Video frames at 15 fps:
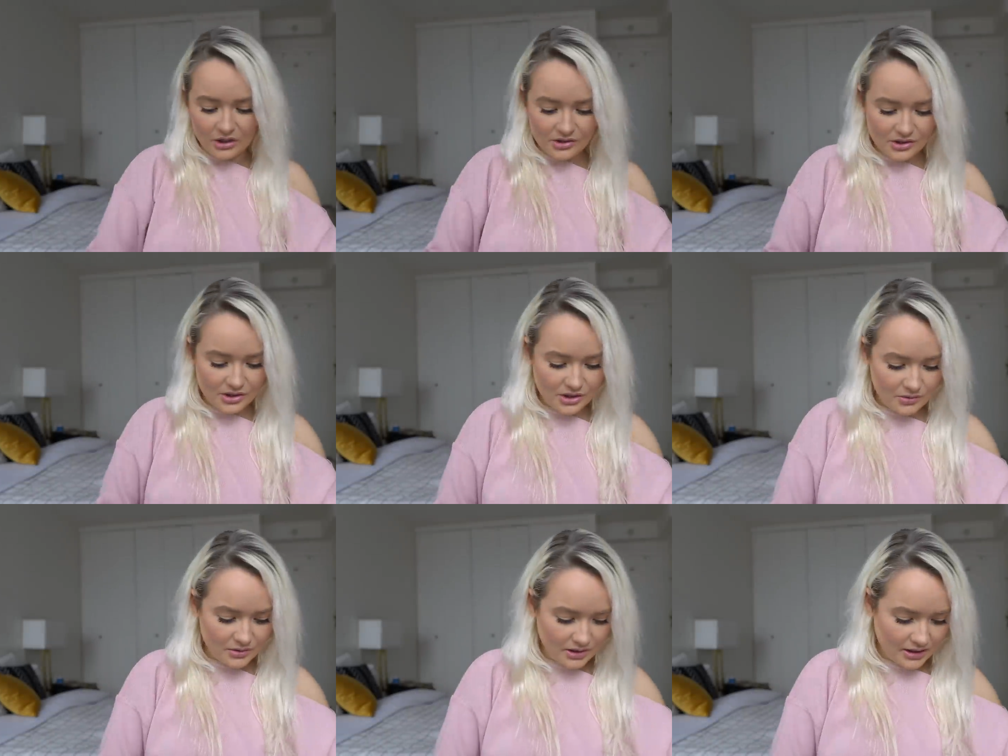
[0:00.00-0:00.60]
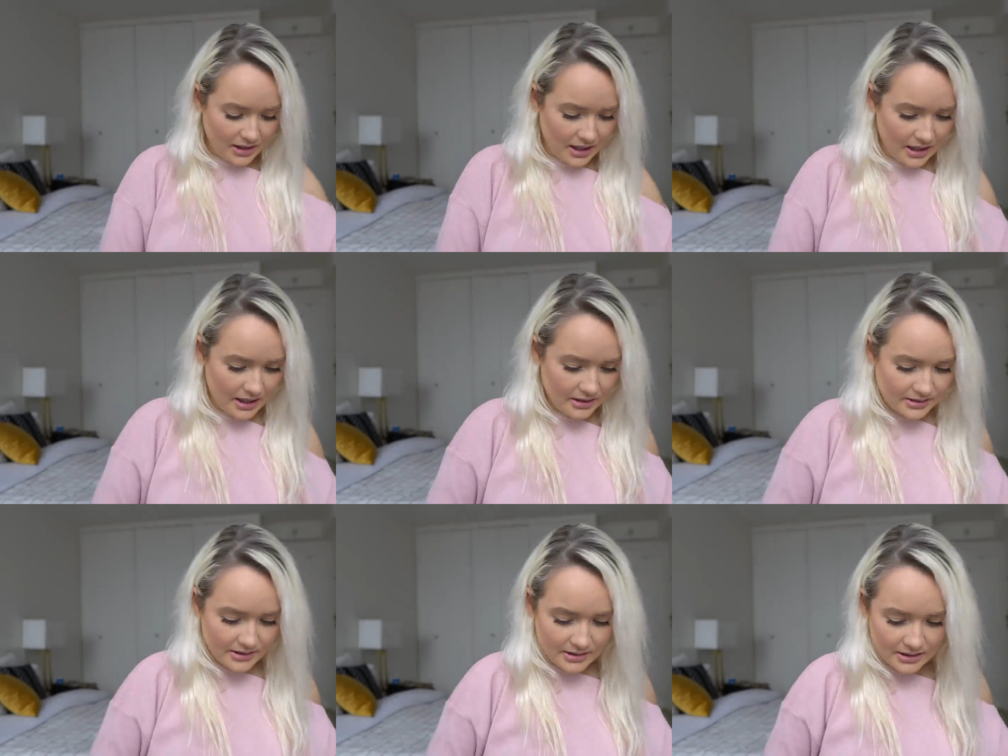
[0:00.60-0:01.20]
also
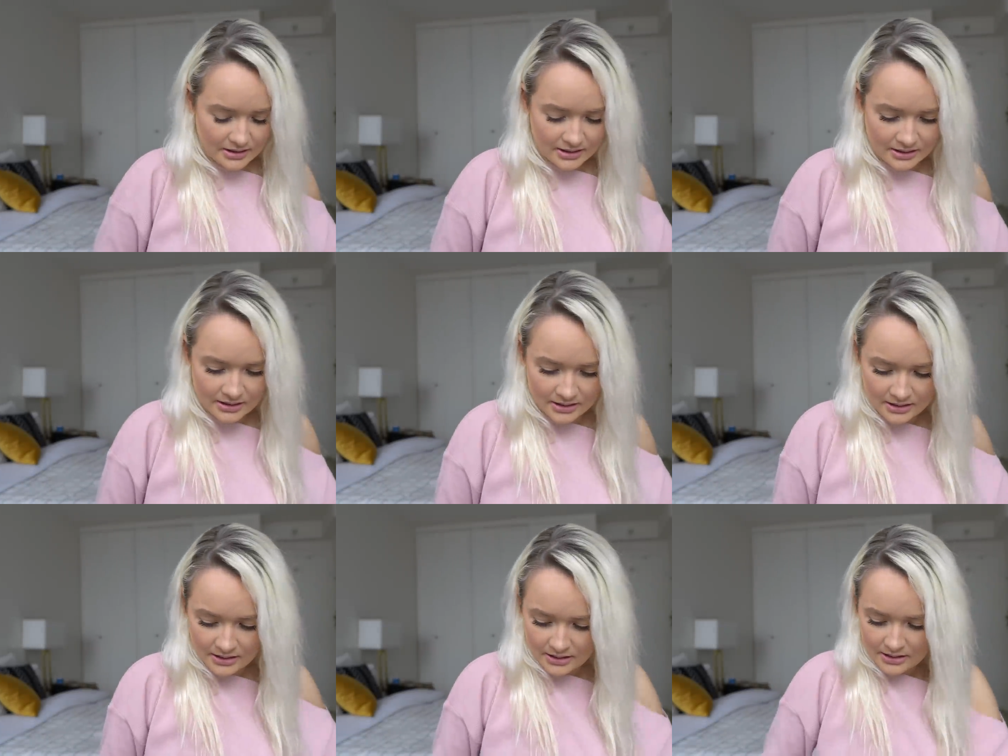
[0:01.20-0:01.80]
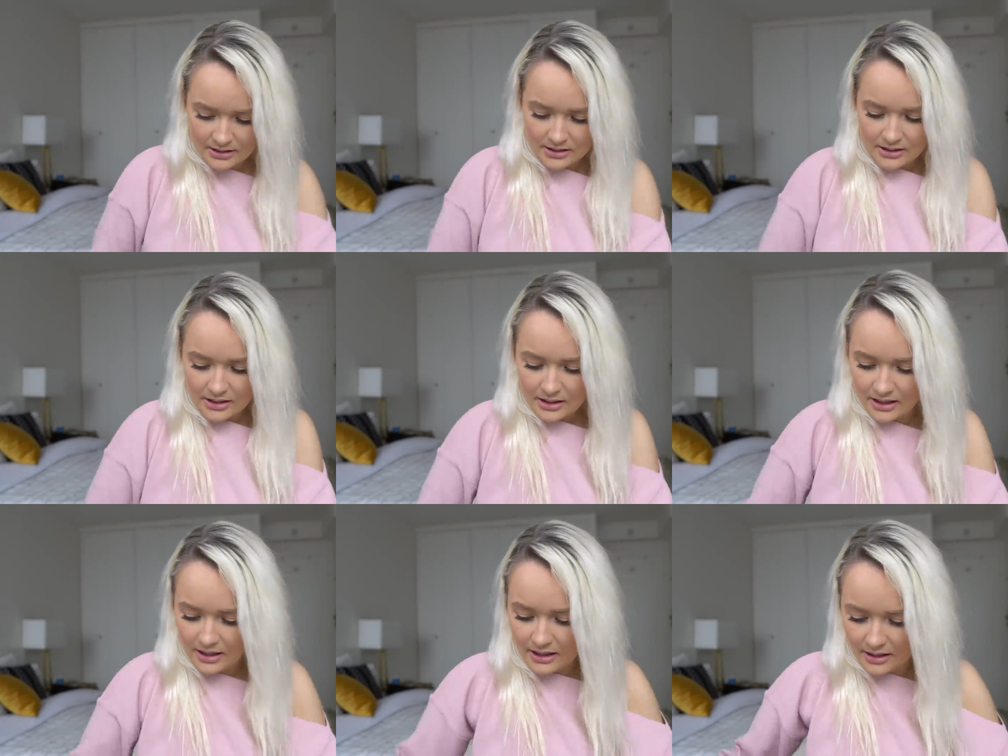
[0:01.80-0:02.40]
got
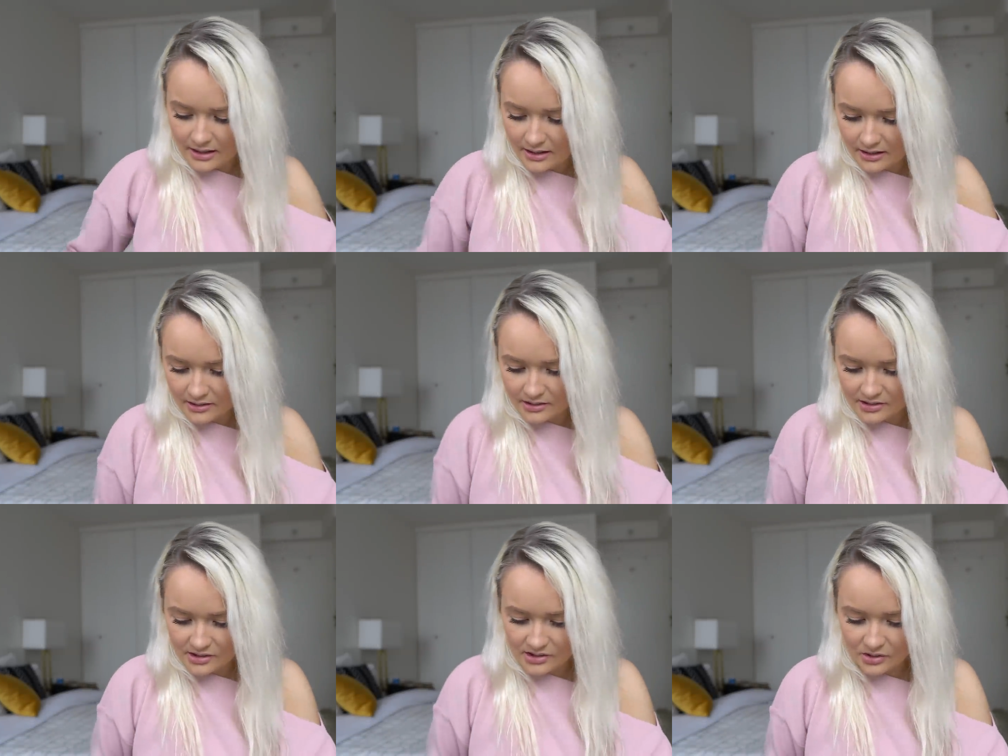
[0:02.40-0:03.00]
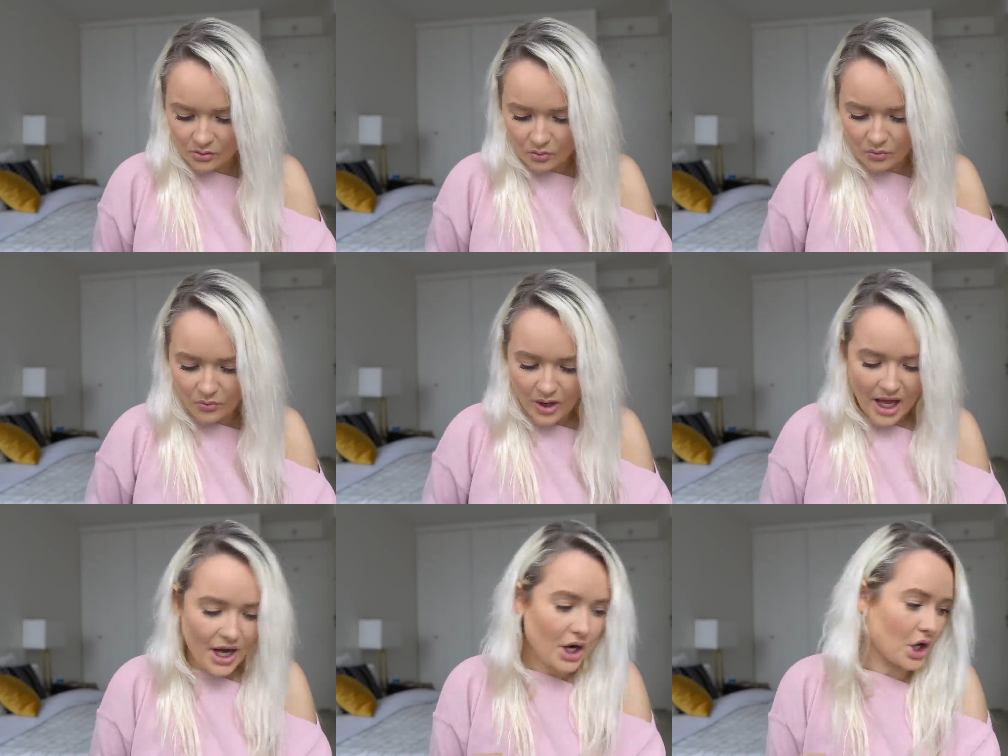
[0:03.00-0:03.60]
a
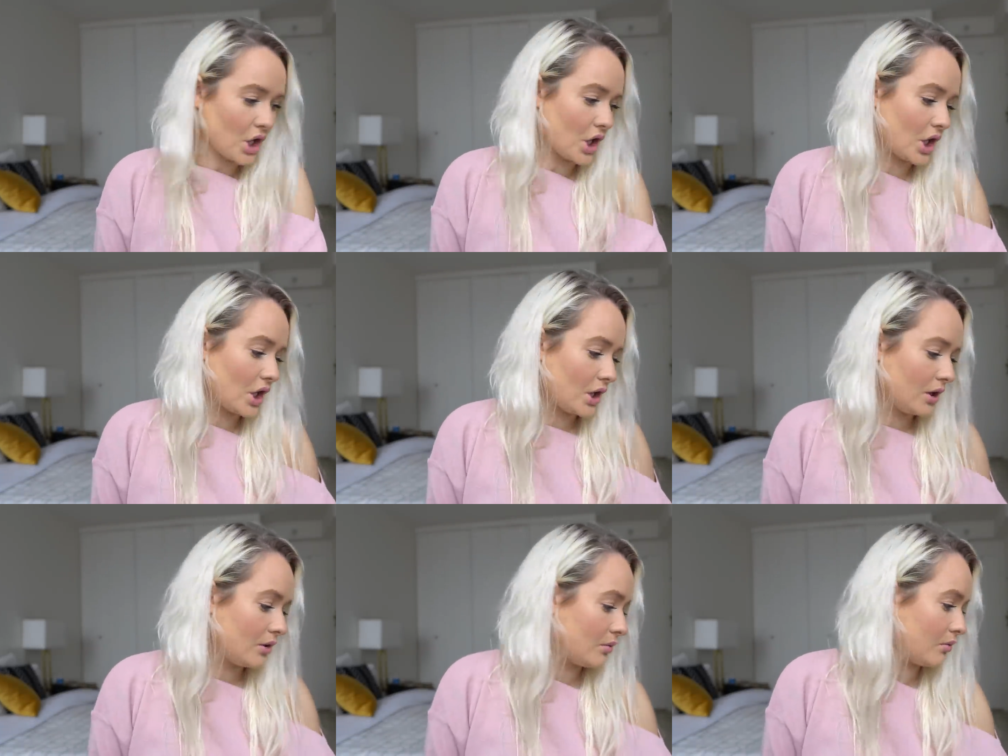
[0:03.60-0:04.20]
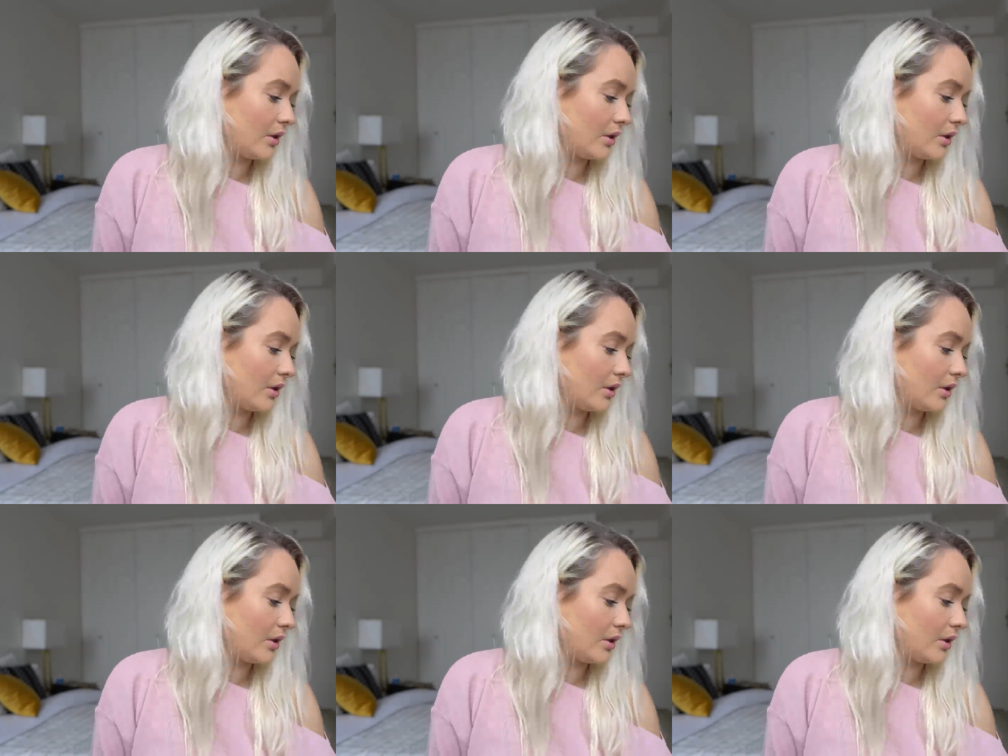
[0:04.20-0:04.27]
sweater,